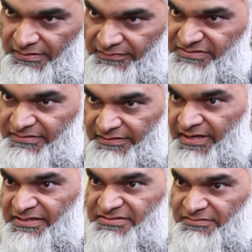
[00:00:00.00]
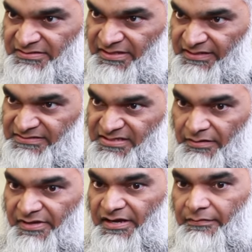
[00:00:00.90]
Now I see the heads or tails
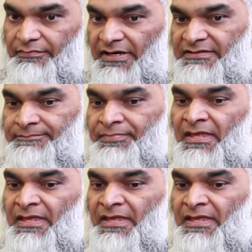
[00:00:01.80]
coming up, right?